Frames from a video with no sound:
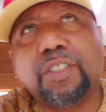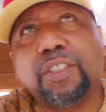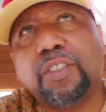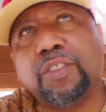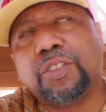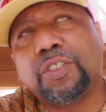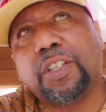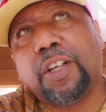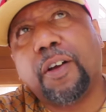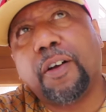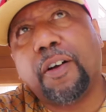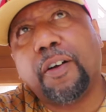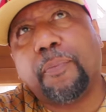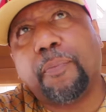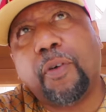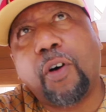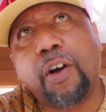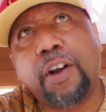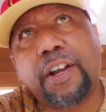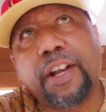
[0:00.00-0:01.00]
was a
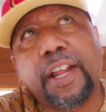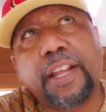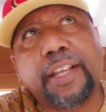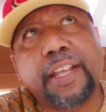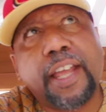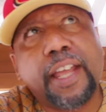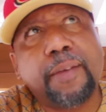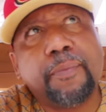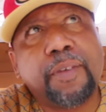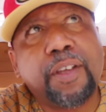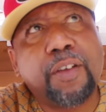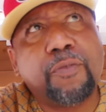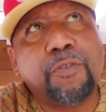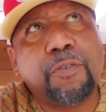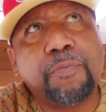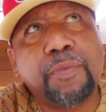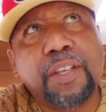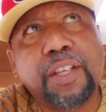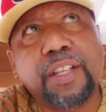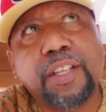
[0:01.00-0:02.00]
party that came in
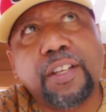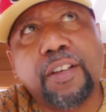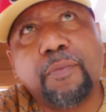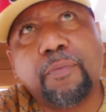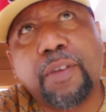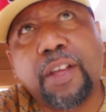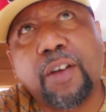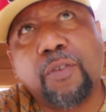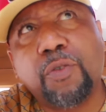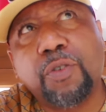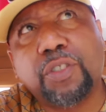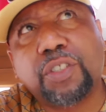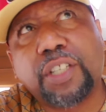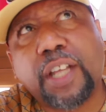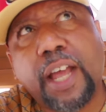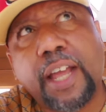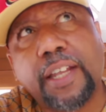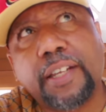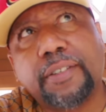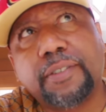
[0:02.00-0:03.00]
with me and him, man. We was
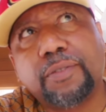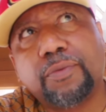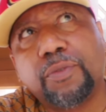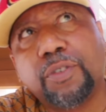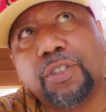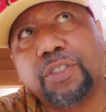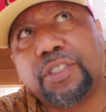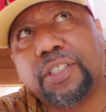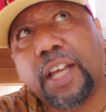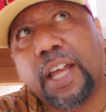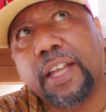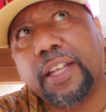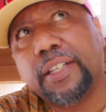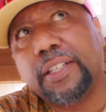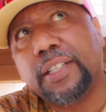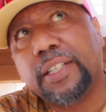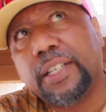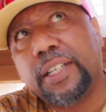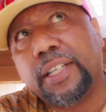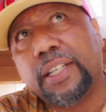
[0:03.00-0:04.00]
tight, real tight.
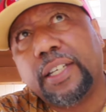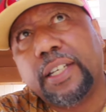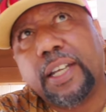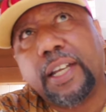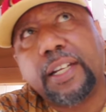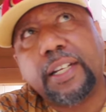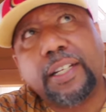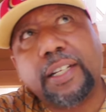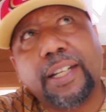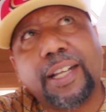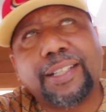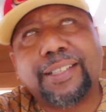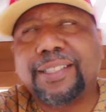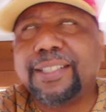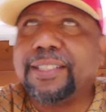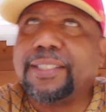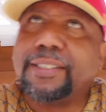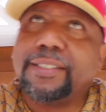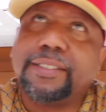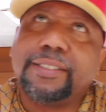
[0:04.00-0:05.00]
And then I
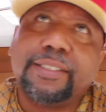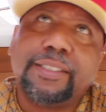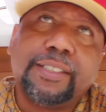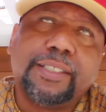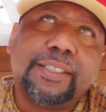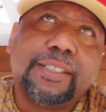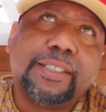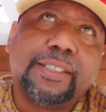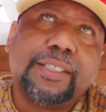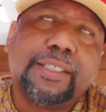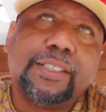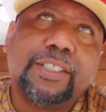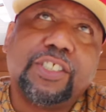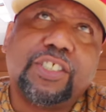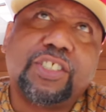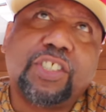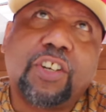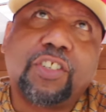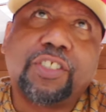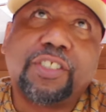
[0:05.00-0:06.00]
think the
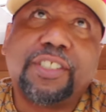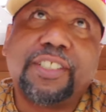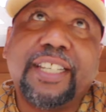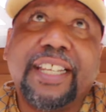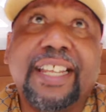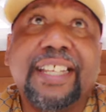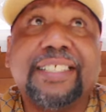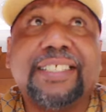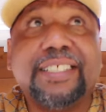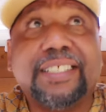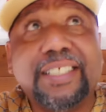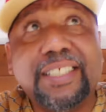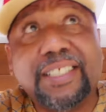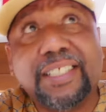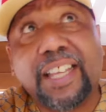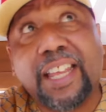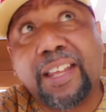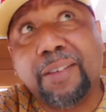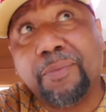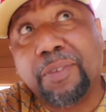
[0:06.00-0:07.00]
certain entity
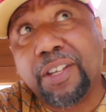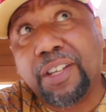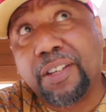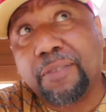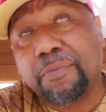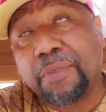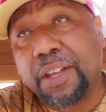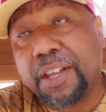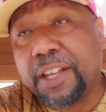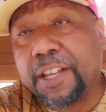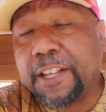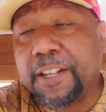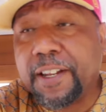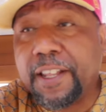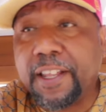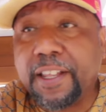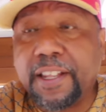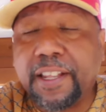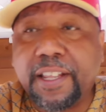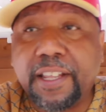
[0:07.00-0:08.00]
came in,
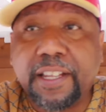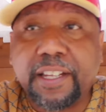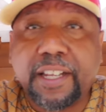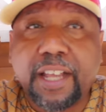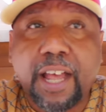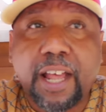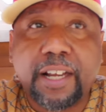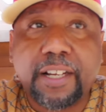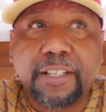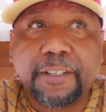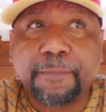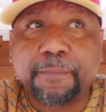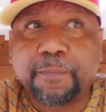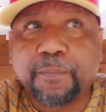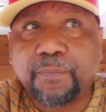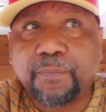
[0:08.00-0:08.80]
man, and kind of